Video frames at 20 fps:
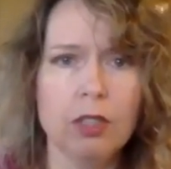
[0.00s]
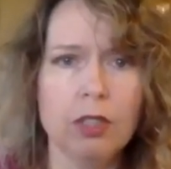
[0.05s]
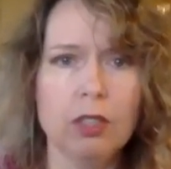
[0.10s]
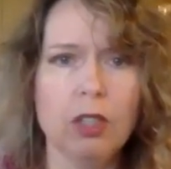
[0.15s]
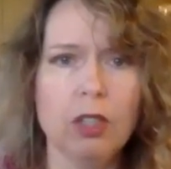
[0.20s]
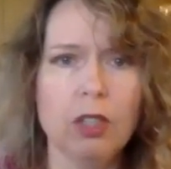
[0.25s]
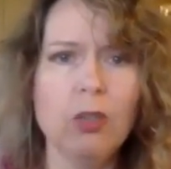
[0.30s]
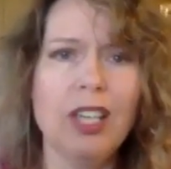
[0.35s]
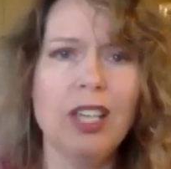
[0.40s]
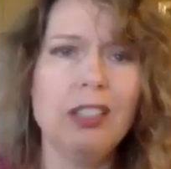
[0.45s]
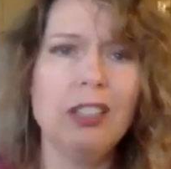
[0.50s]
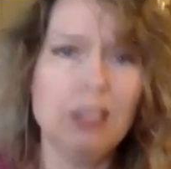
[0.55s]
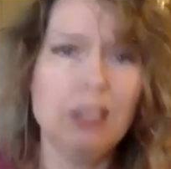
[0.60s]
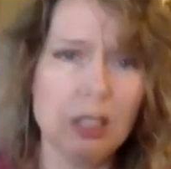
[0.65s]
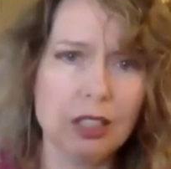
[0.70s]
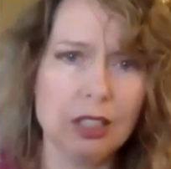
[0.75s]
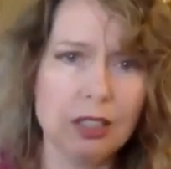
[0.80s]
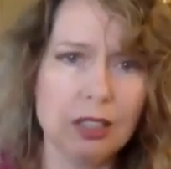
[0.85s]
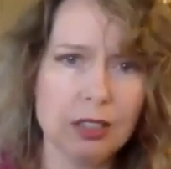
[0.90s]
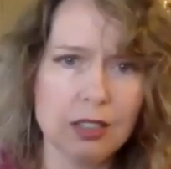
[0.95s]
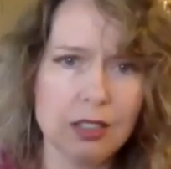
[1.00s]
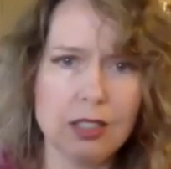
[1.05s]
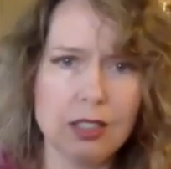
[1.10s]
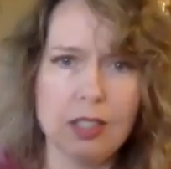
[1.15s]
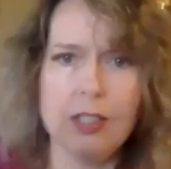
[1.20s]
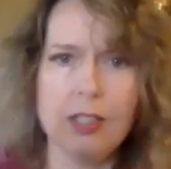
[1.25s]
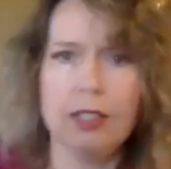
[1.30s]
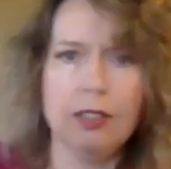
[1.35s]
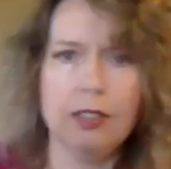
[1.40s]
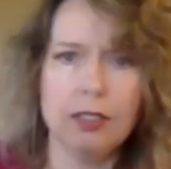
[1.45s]
Okay, look,
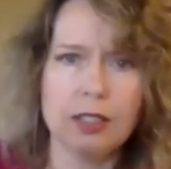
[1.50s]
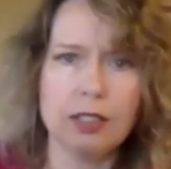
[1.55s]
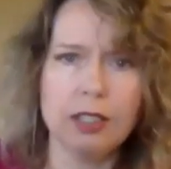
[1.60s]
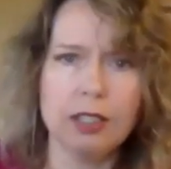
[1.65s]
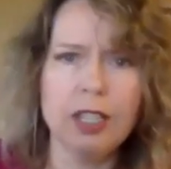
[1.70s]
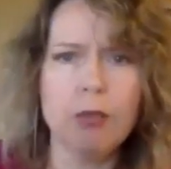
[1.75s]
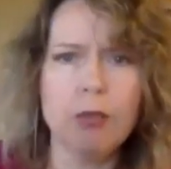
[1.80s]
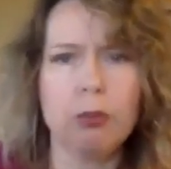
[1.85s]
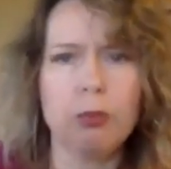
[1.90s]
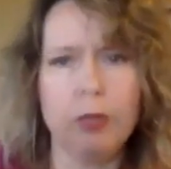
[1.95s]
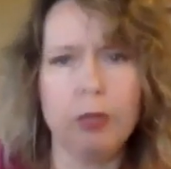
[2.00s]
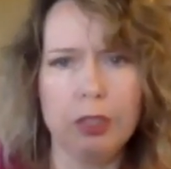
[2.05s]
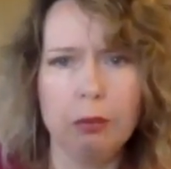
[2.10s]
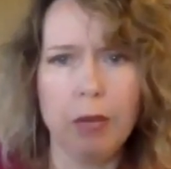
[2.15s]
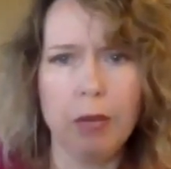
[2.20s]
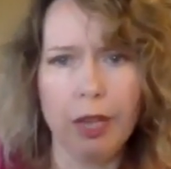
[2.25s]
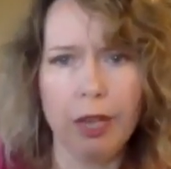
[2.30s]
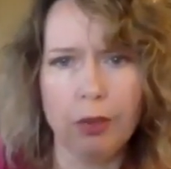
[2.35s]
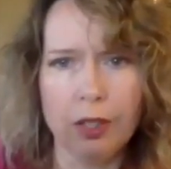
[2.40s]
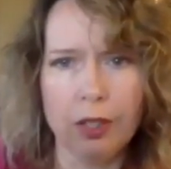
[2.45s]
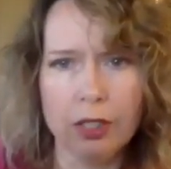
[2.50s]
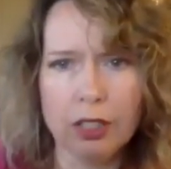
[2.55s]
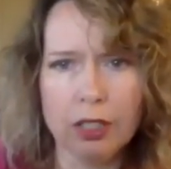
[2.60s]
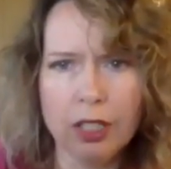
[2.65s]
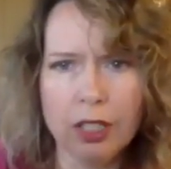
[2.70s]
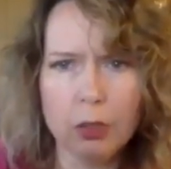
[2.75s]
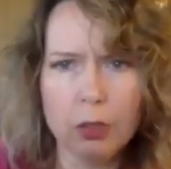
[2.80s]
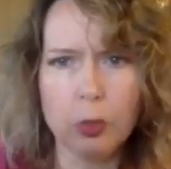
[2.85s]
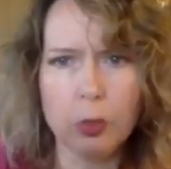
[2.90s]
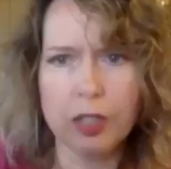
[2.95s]
says Alyssa, get real, Myra.
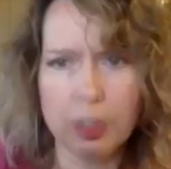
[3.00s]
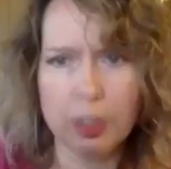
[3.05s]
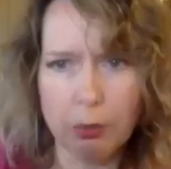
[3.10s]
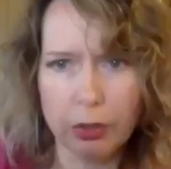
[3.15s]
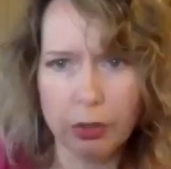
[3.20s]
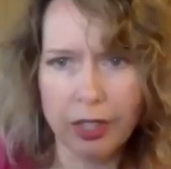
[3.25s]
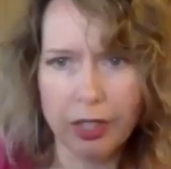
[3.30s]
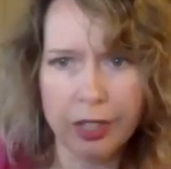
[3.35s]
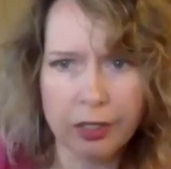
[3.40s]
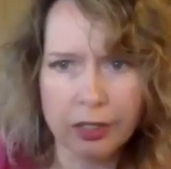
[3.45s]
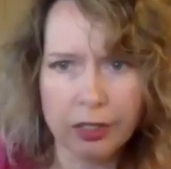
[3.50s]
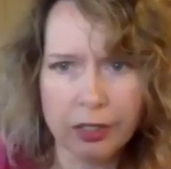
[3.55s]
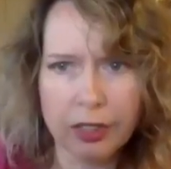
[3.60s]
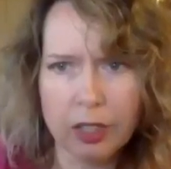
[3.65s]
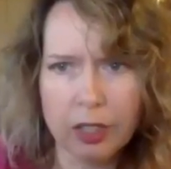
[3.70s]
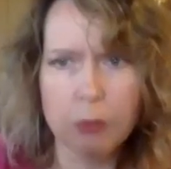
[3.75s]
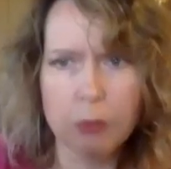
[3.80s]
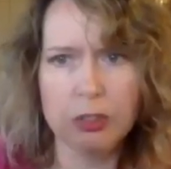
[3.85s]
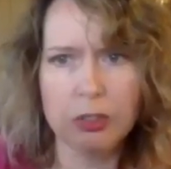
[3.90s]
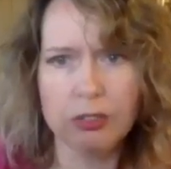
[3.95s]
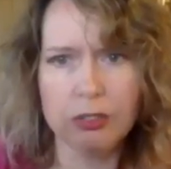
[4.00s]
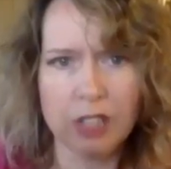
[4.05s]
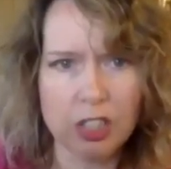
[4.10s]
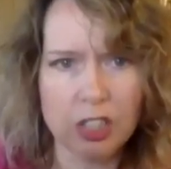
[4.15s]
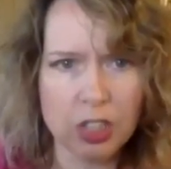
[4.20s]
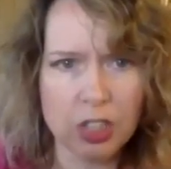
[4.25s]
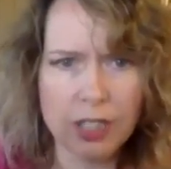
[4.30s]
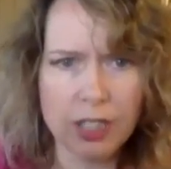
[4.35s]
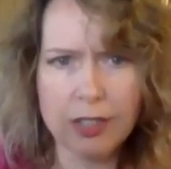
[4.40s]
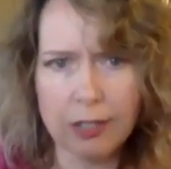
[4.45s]
Get a working brain. Get a move on.
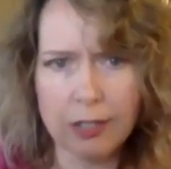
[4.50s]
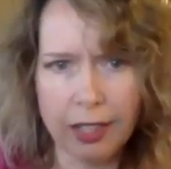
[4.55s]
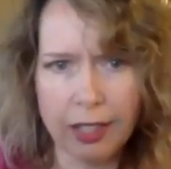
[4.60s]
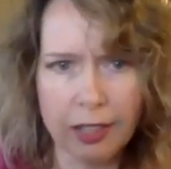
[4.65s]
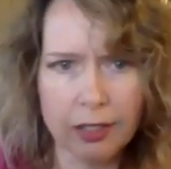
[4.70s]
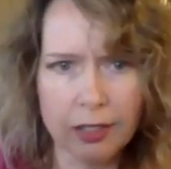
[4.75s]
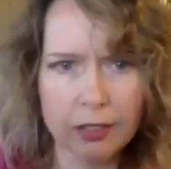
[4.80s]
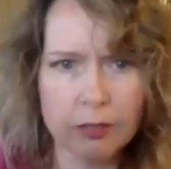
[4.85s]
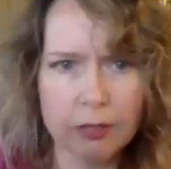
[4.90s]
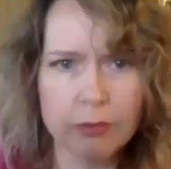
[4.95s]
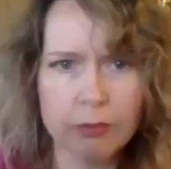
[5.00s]
Shake a leg.